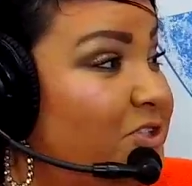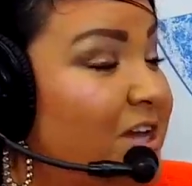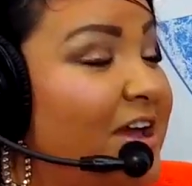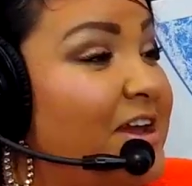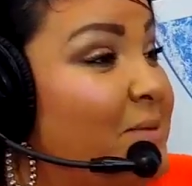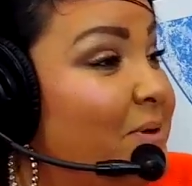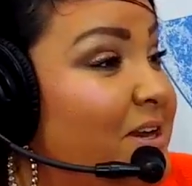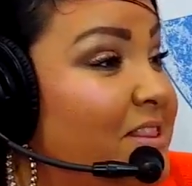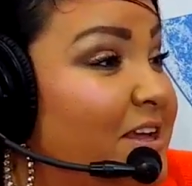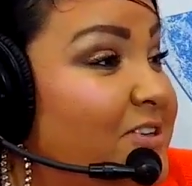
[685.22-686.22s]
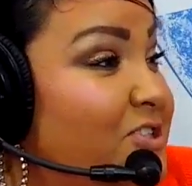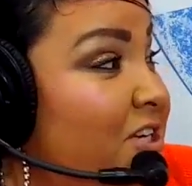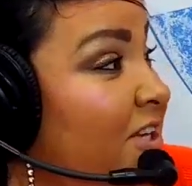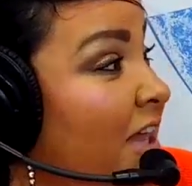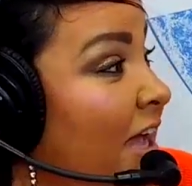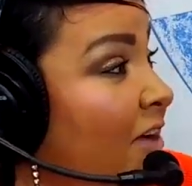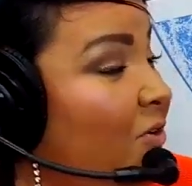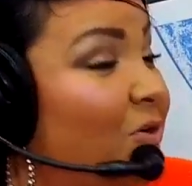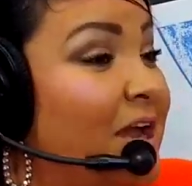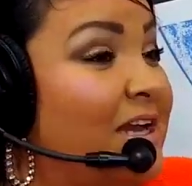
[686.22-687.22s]
Anybody that she didn't like
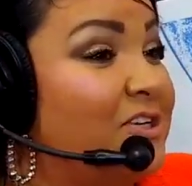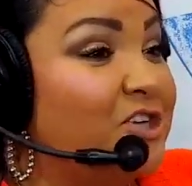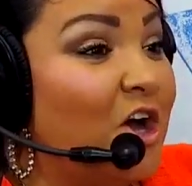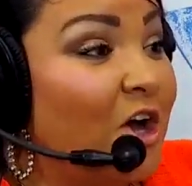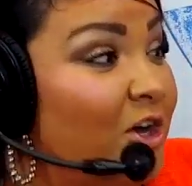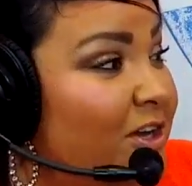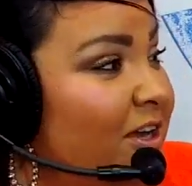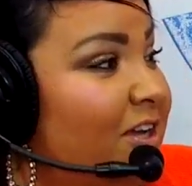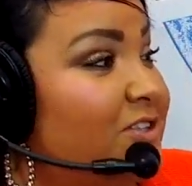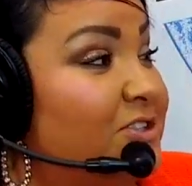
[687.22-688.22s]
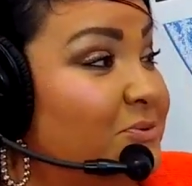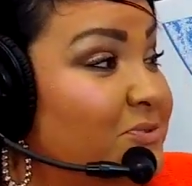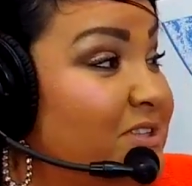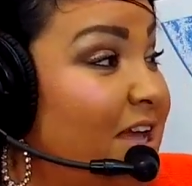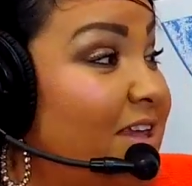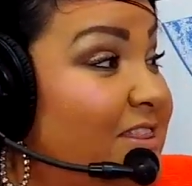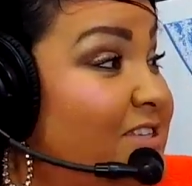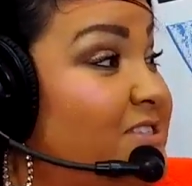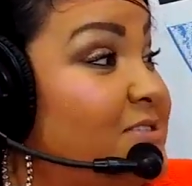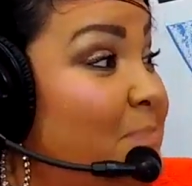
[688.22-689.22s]
or any dog, she was like,
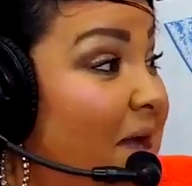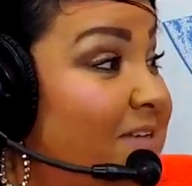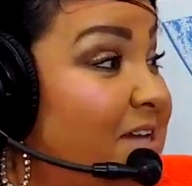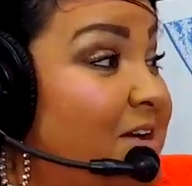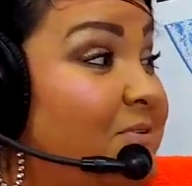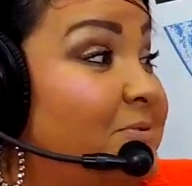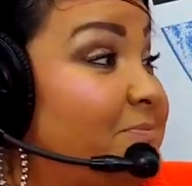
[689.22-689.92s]
"This is my town."